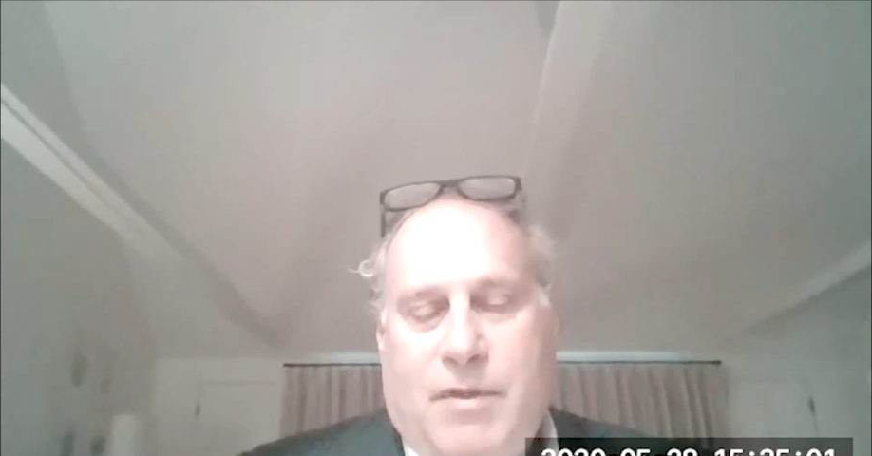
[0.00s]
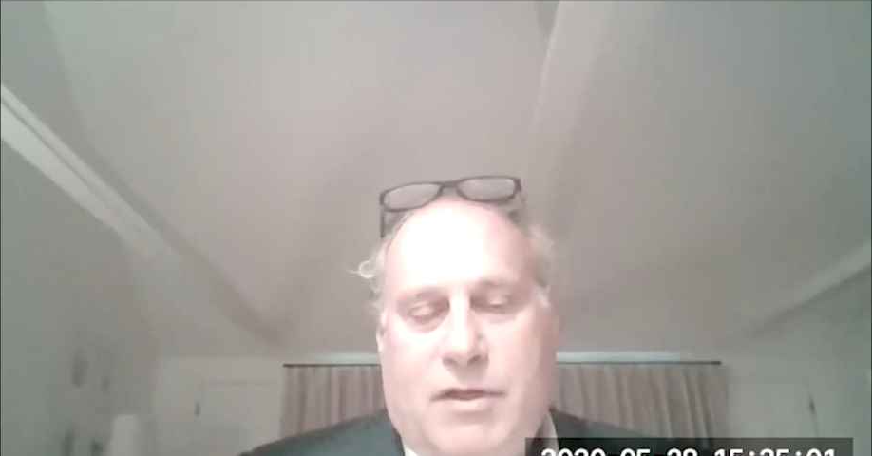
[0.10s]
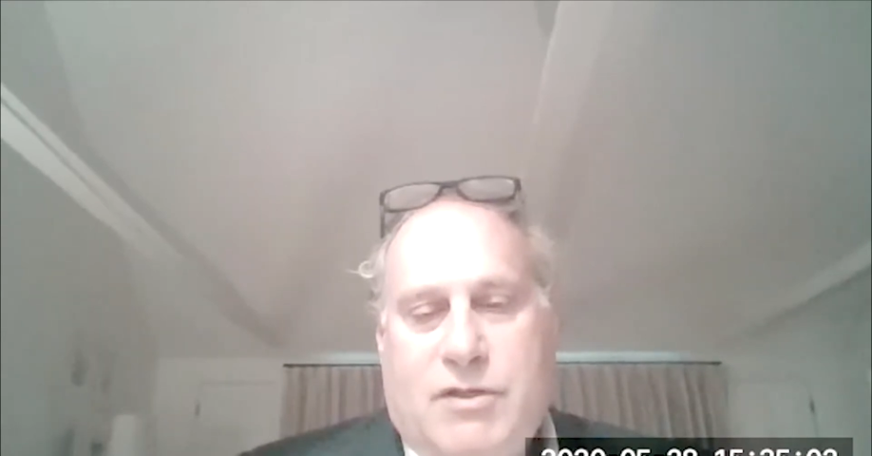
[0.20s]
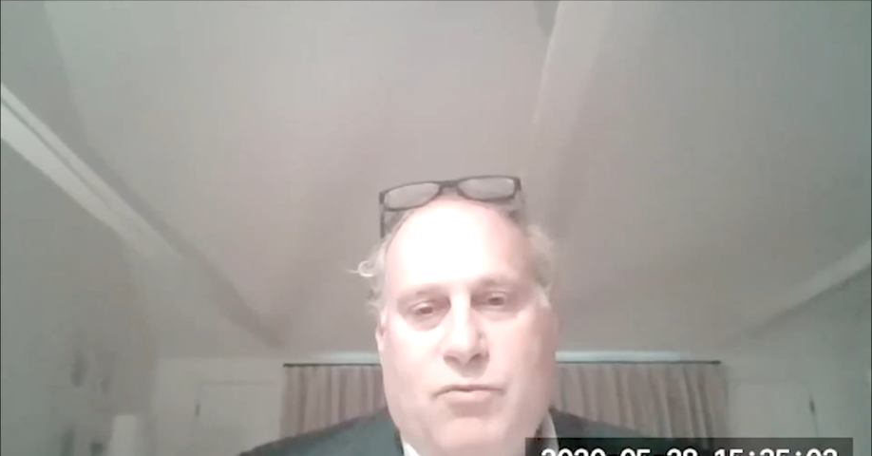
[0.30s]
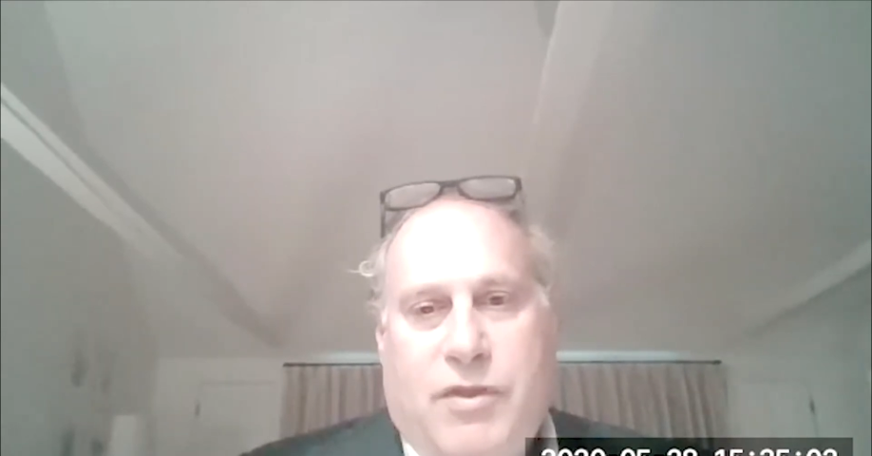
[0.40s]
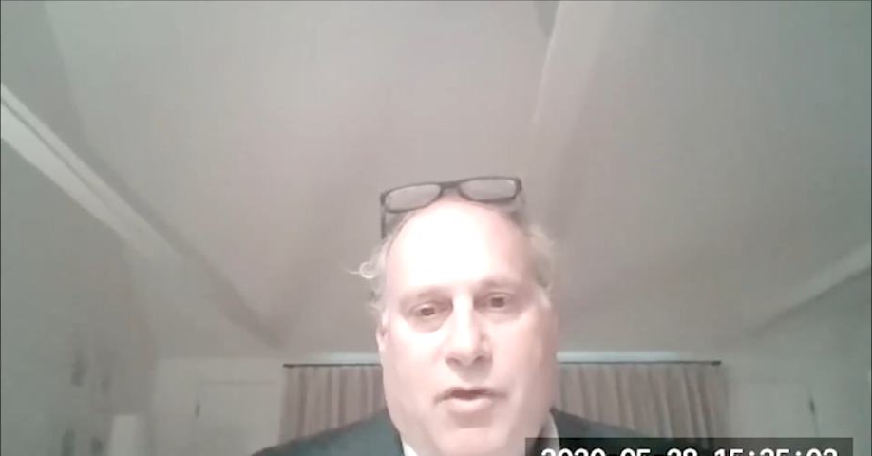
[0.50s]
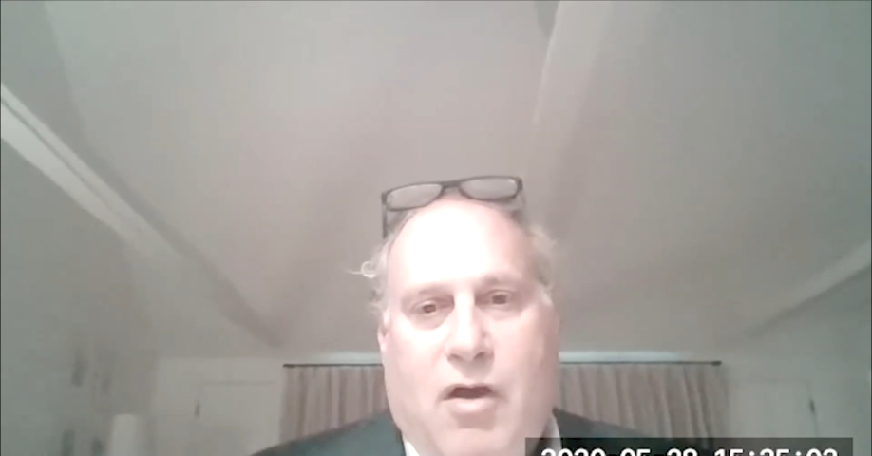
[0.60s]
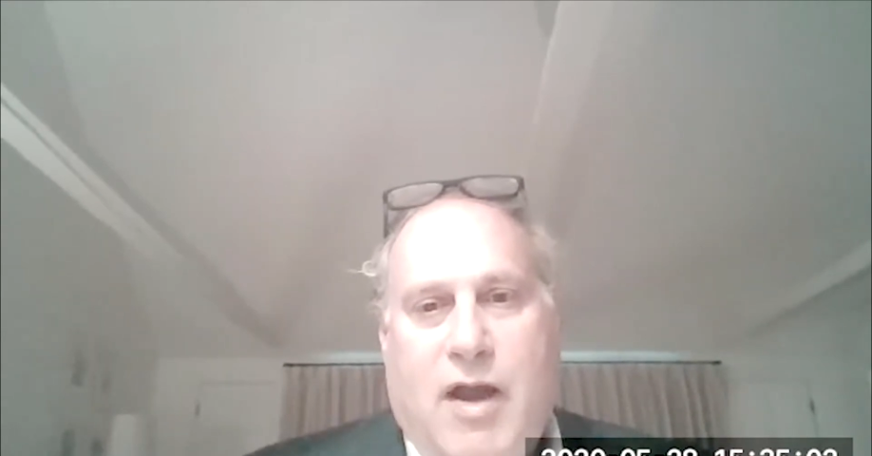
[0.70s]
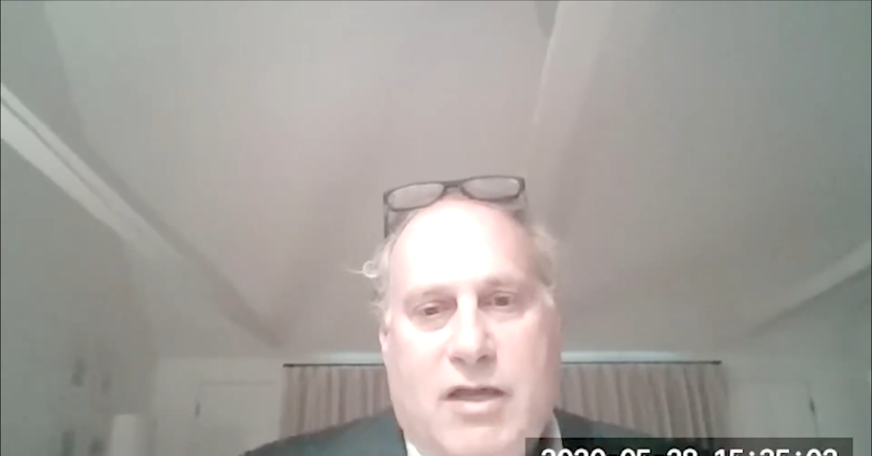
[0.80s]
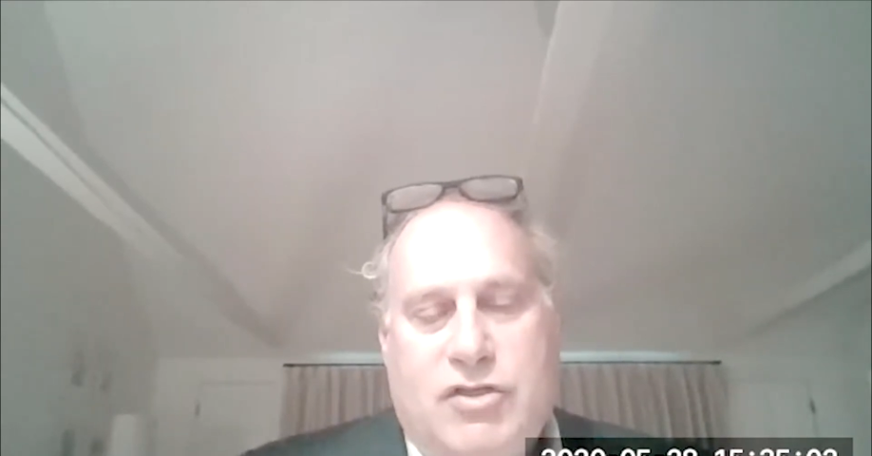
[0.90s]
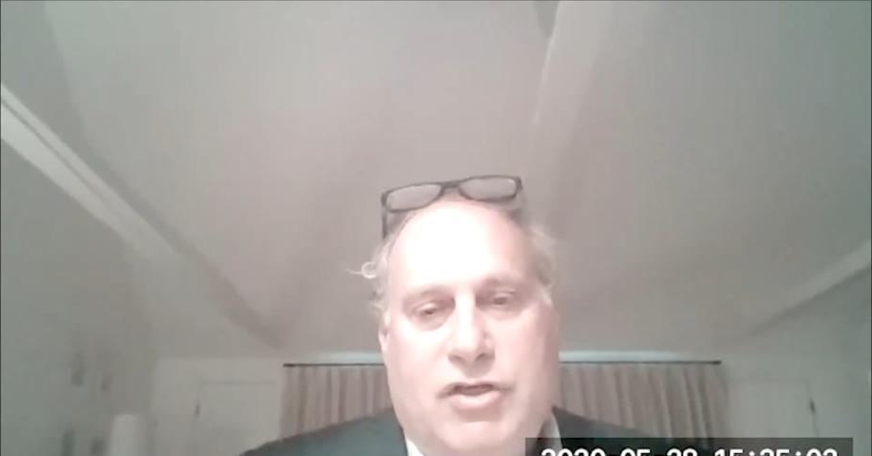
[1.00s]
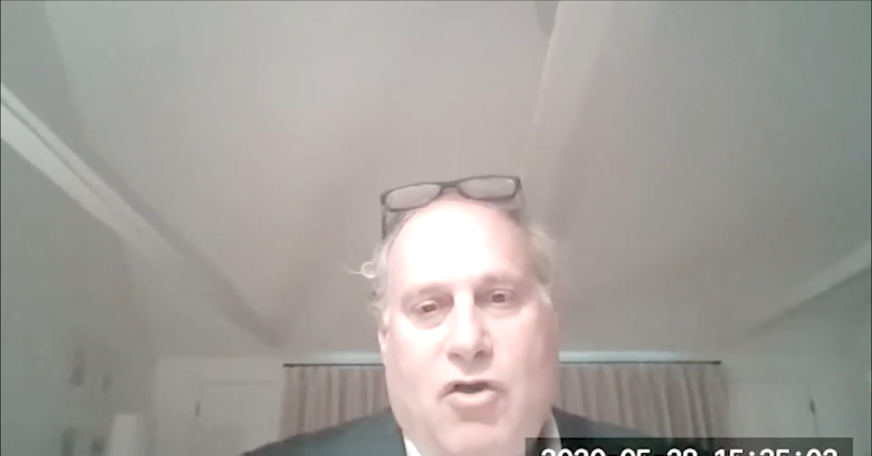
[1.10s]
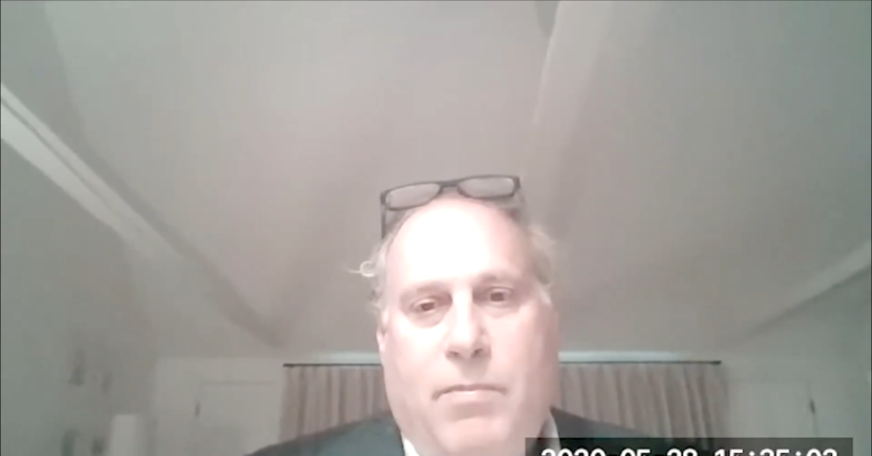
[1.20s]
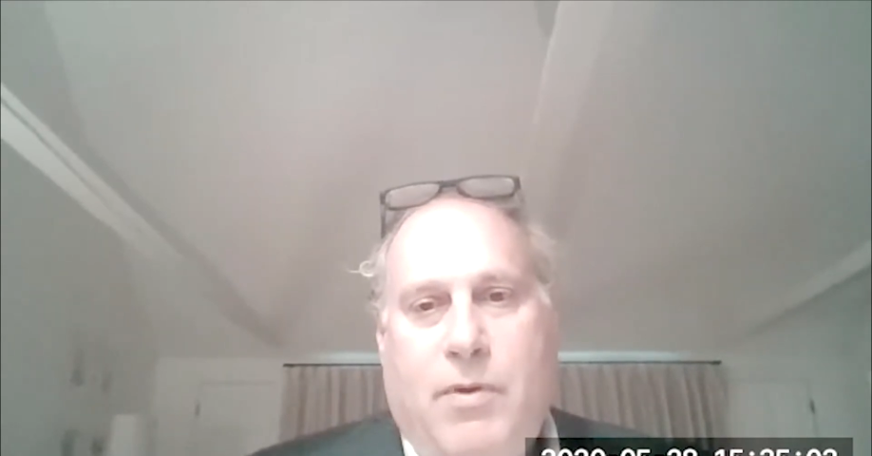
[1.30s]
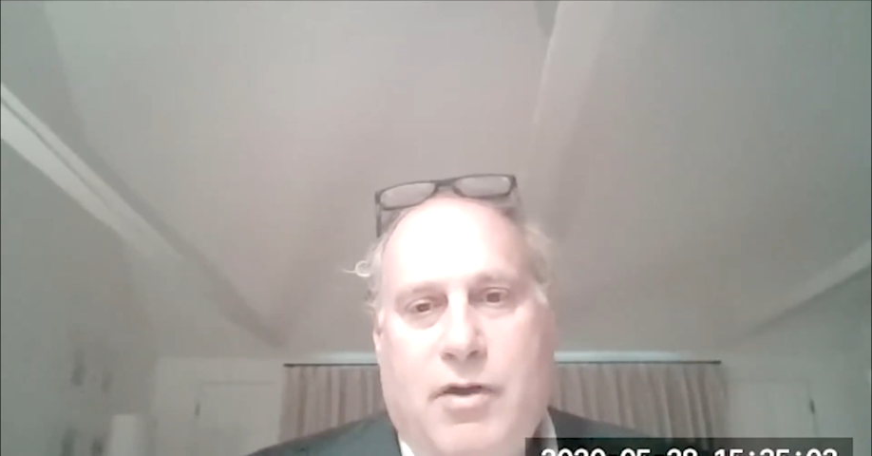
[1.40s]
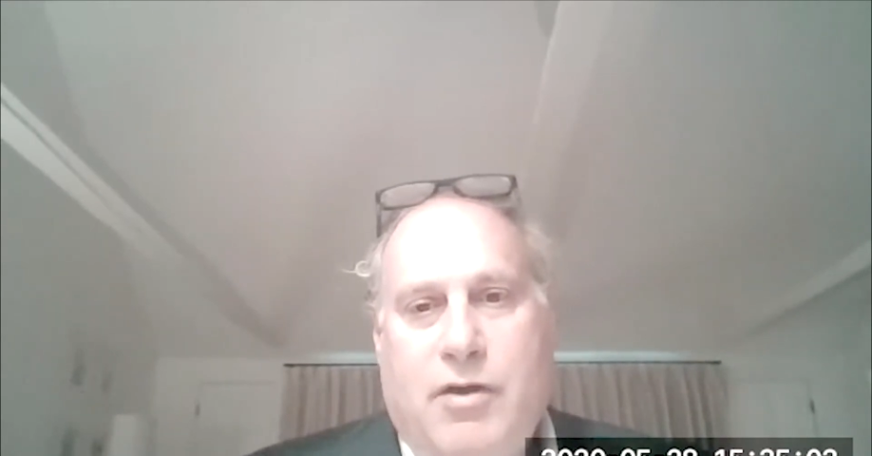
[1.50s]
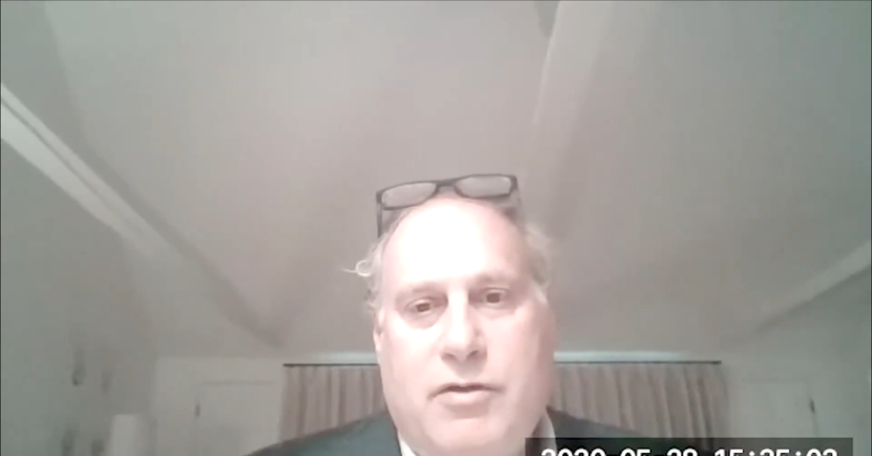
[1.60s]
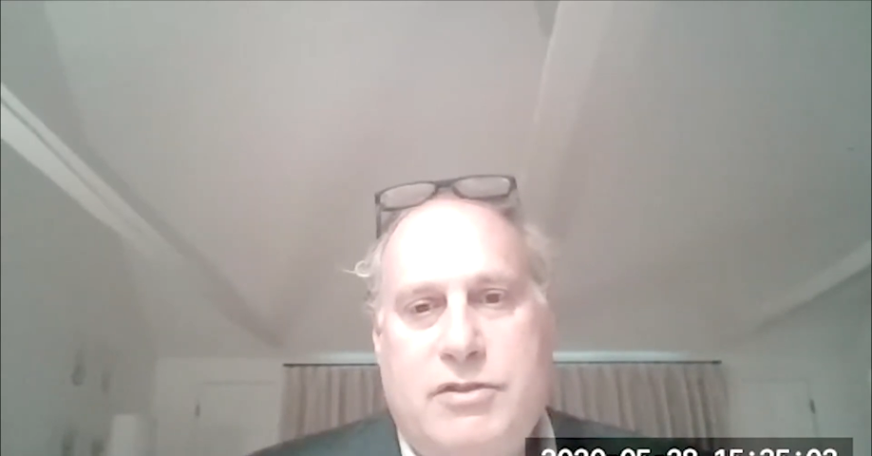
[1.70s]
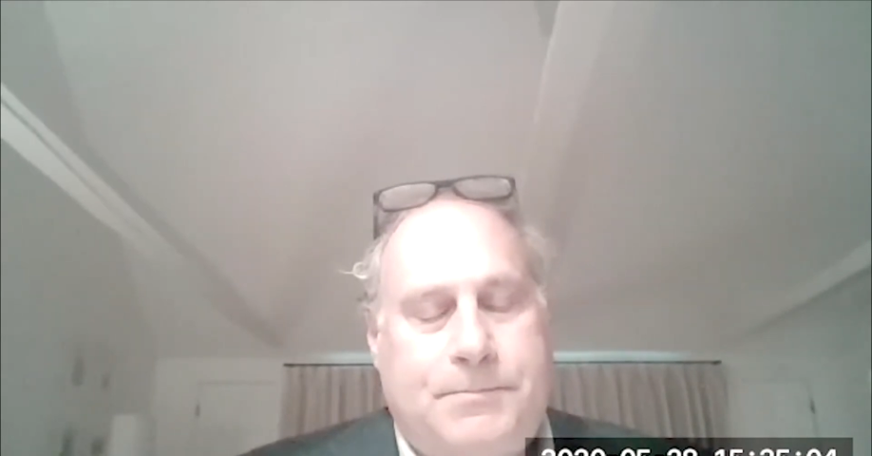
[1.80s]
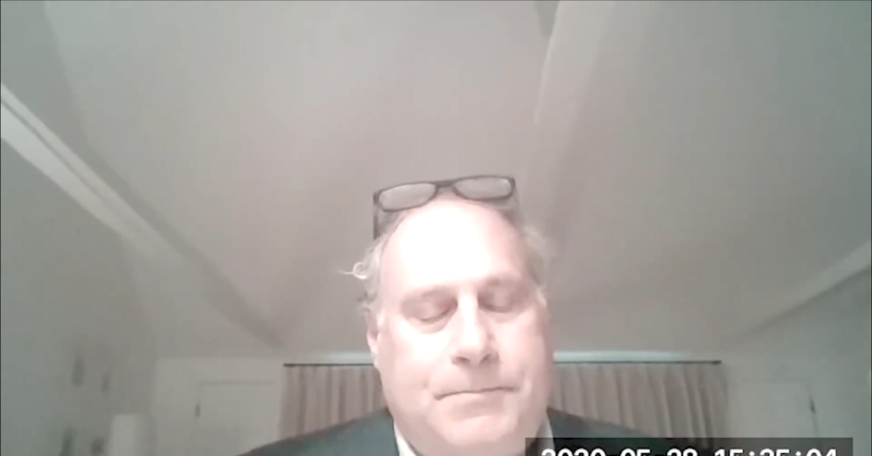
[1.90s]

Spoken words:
with our NGO partners.